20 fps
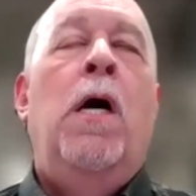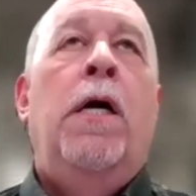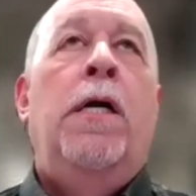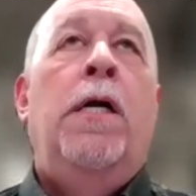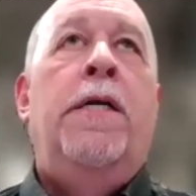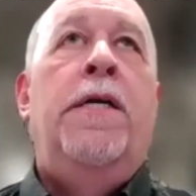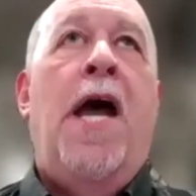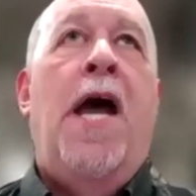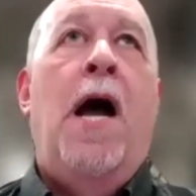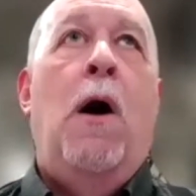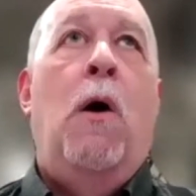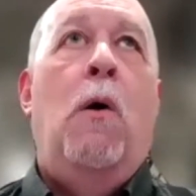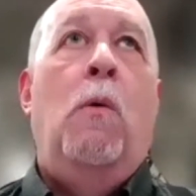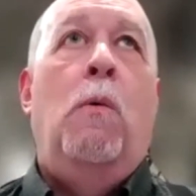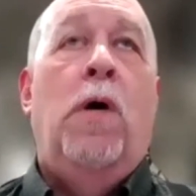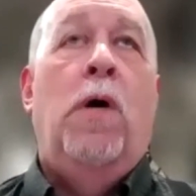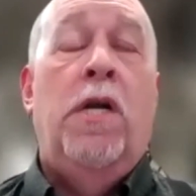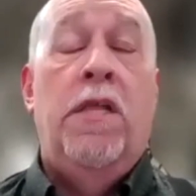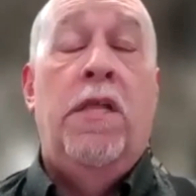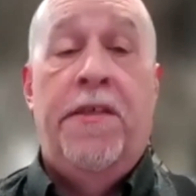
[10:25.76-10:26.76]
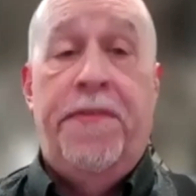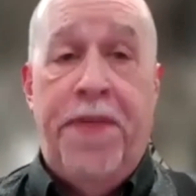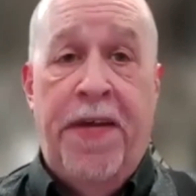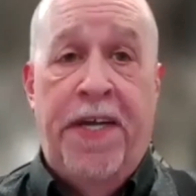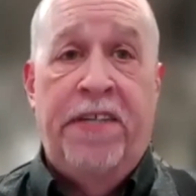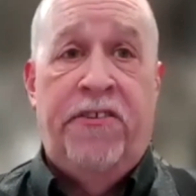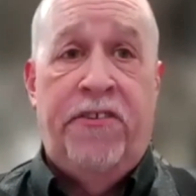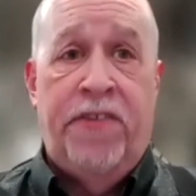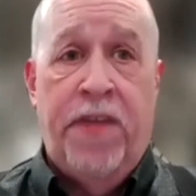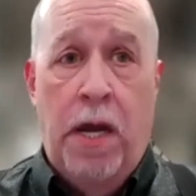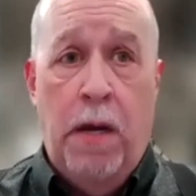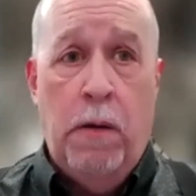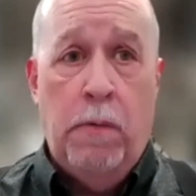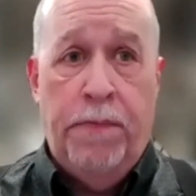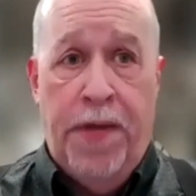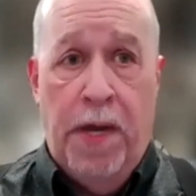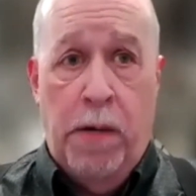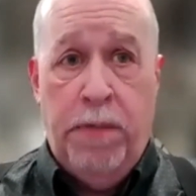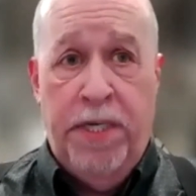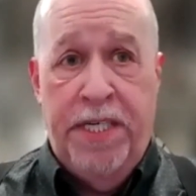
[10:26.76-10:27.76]
Now, one of the things
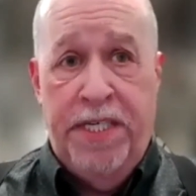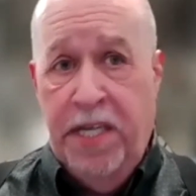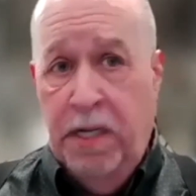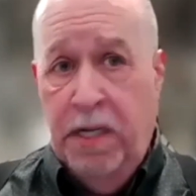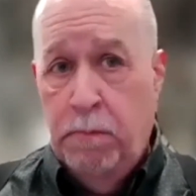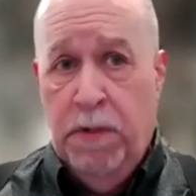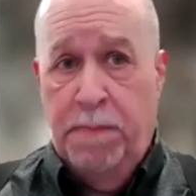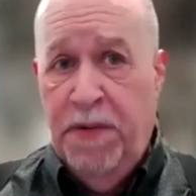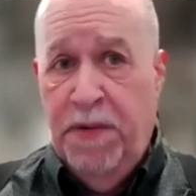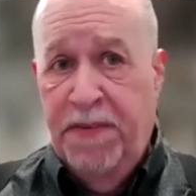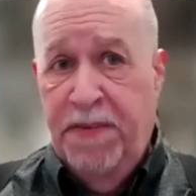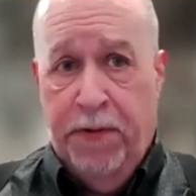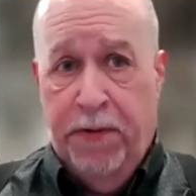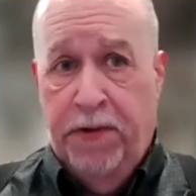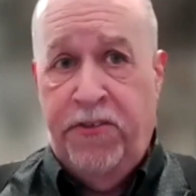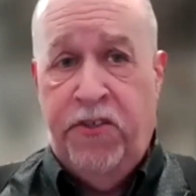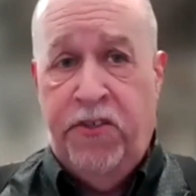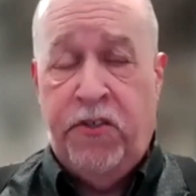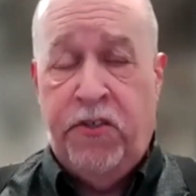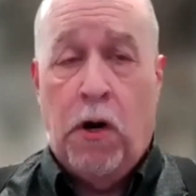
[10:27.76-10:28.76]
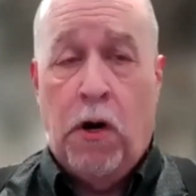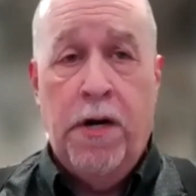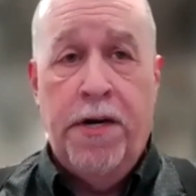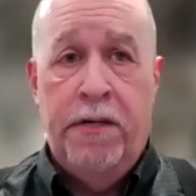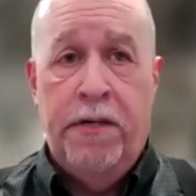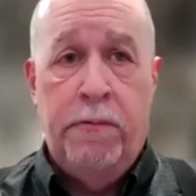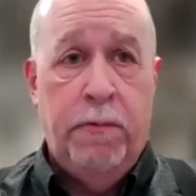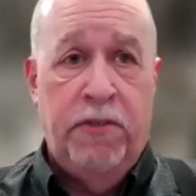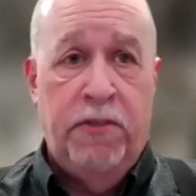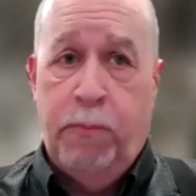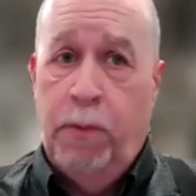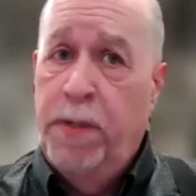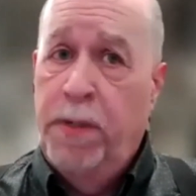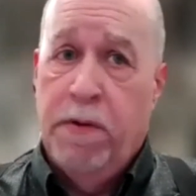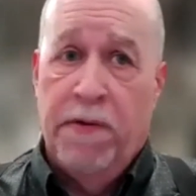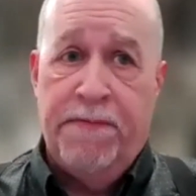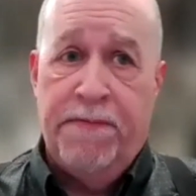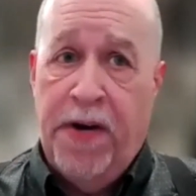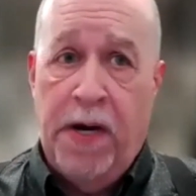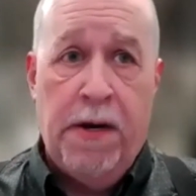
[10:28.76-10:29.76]
that we did when we first started was we
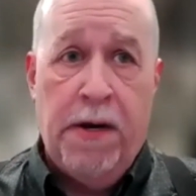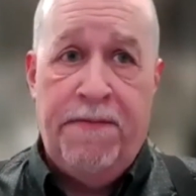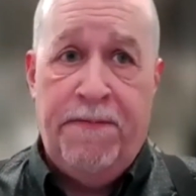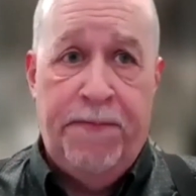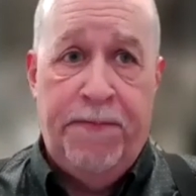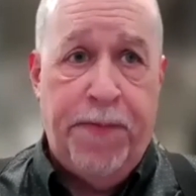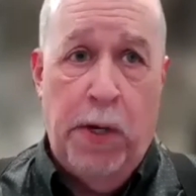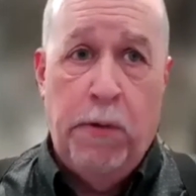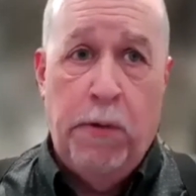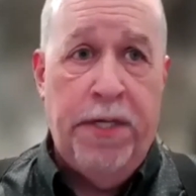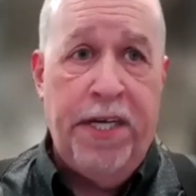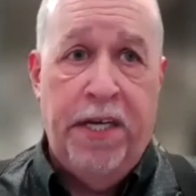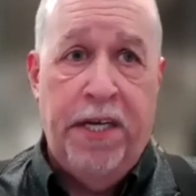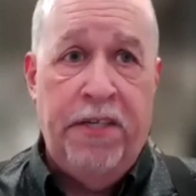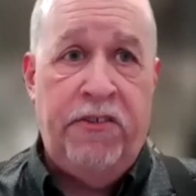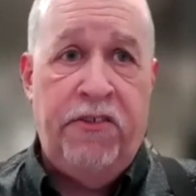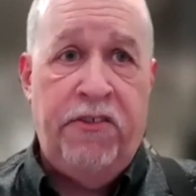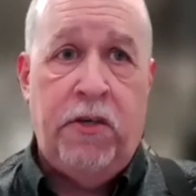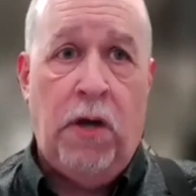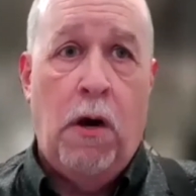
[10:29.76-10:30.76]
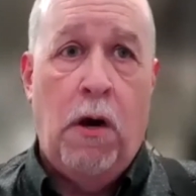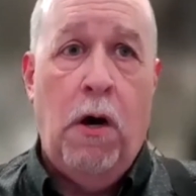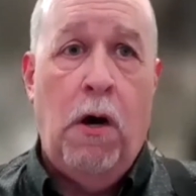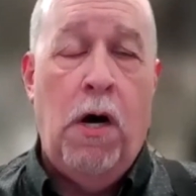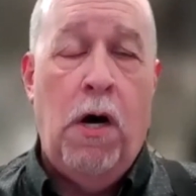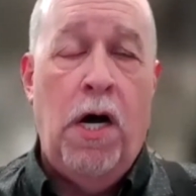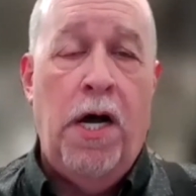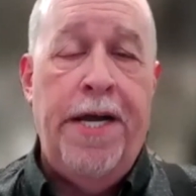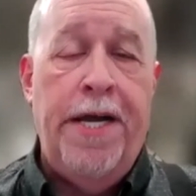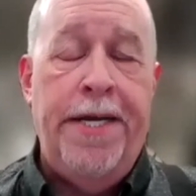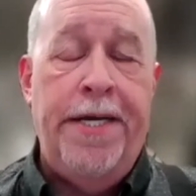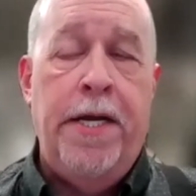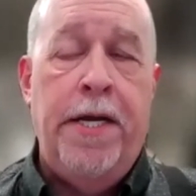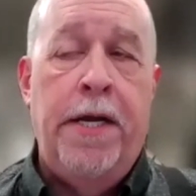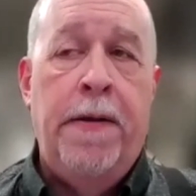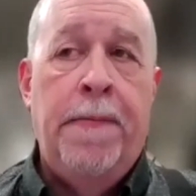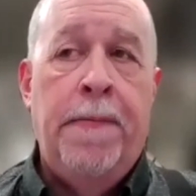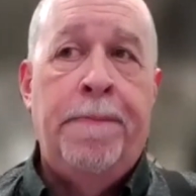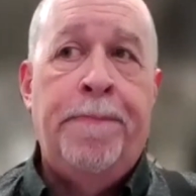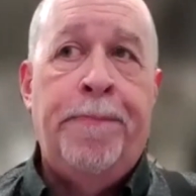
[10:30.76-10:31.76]
were very focused
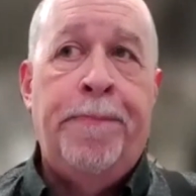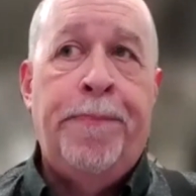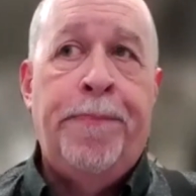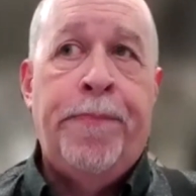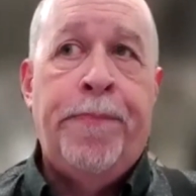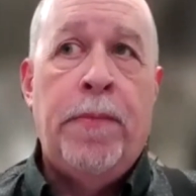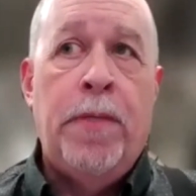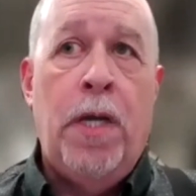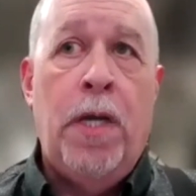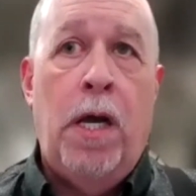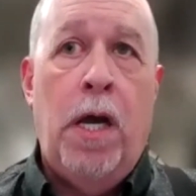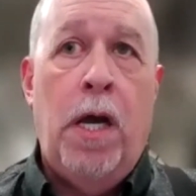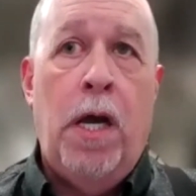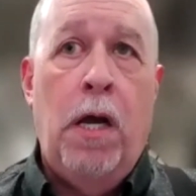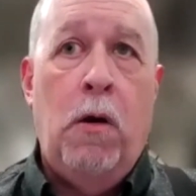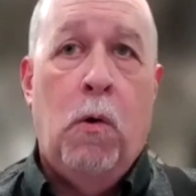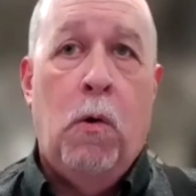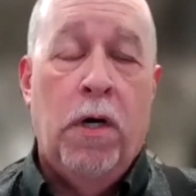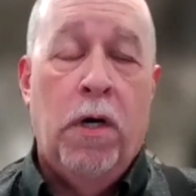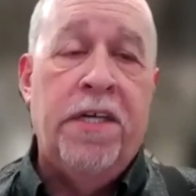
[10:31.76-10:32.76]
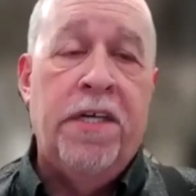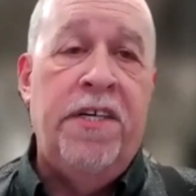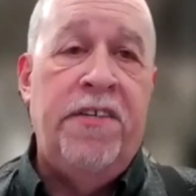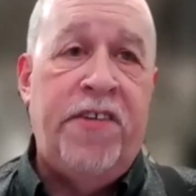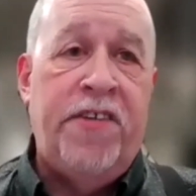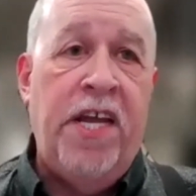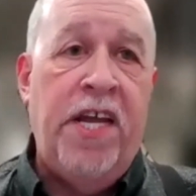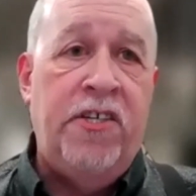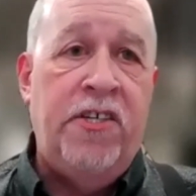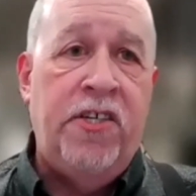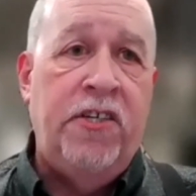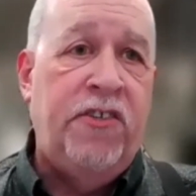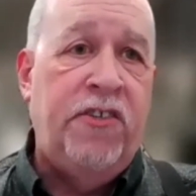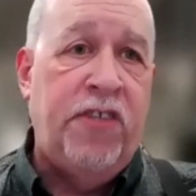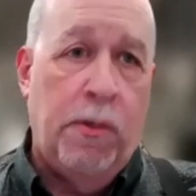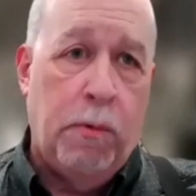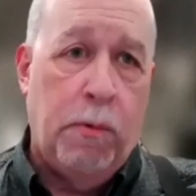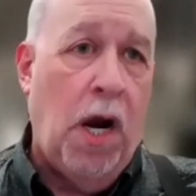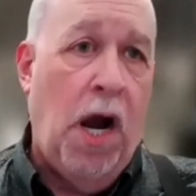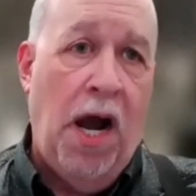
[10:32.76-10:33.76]
on organizations
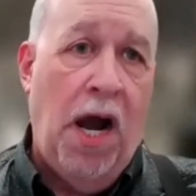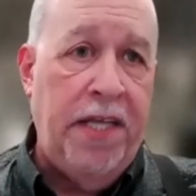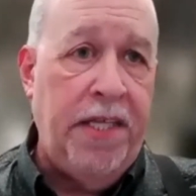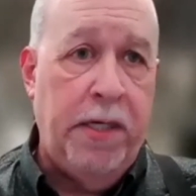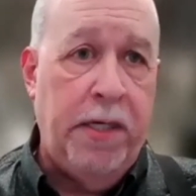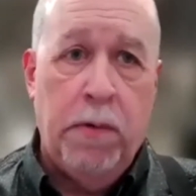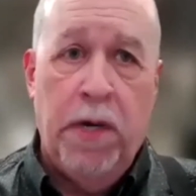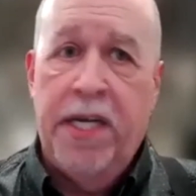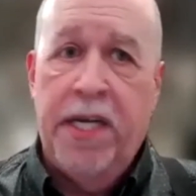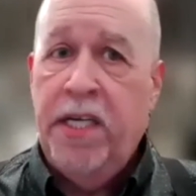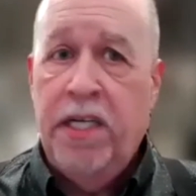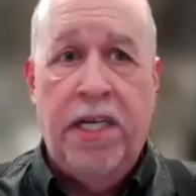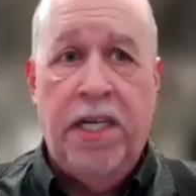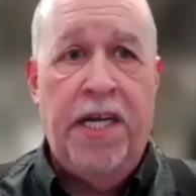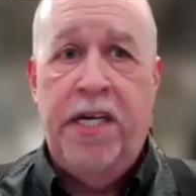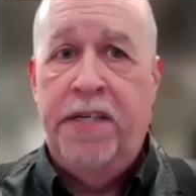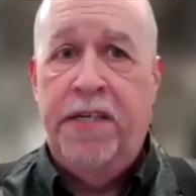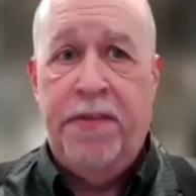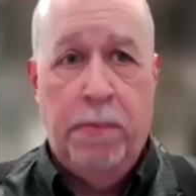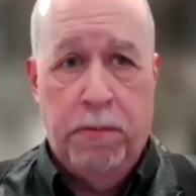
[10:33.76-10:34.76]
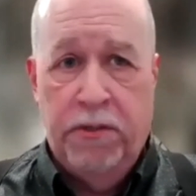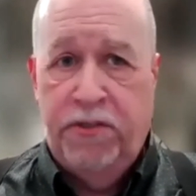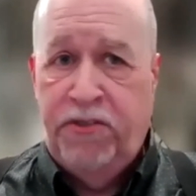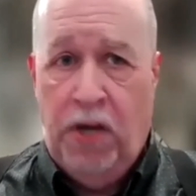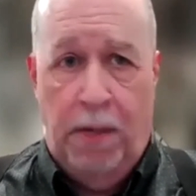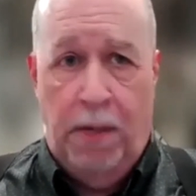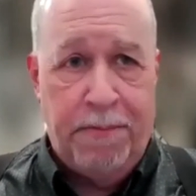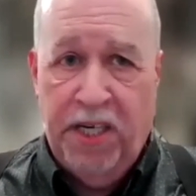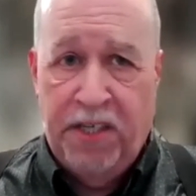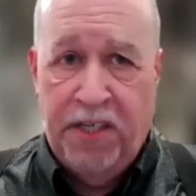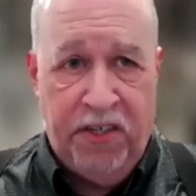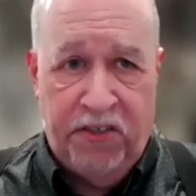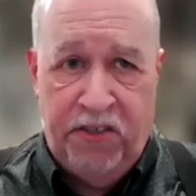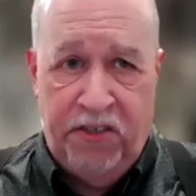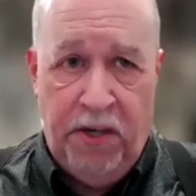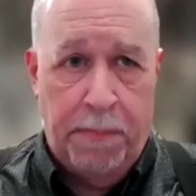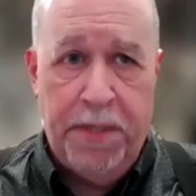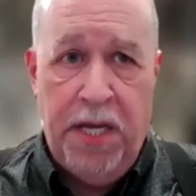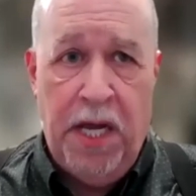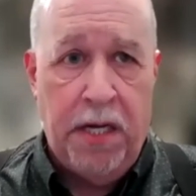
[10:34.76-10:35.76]
that were highly regulated, that were subject to
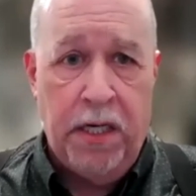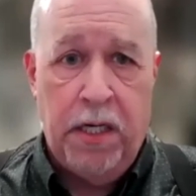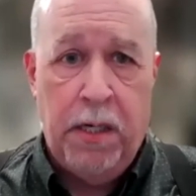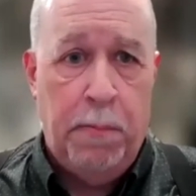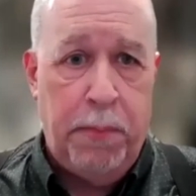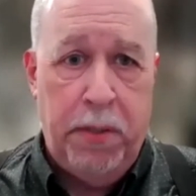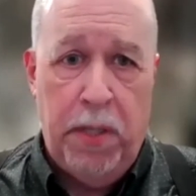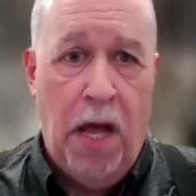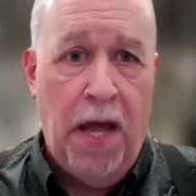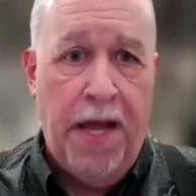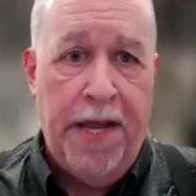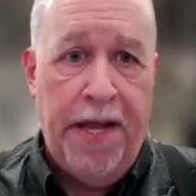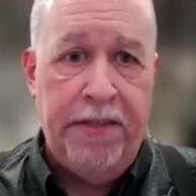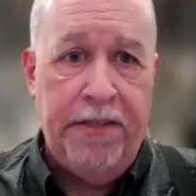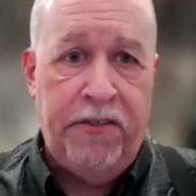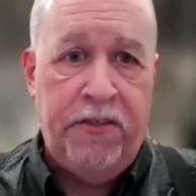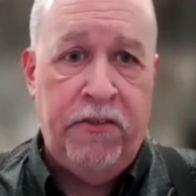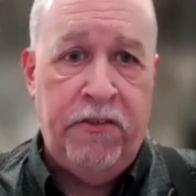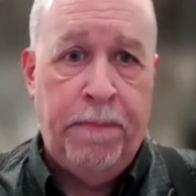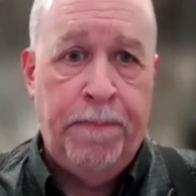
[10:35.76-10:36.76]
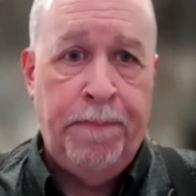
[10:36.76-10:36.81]
some kind of compliance.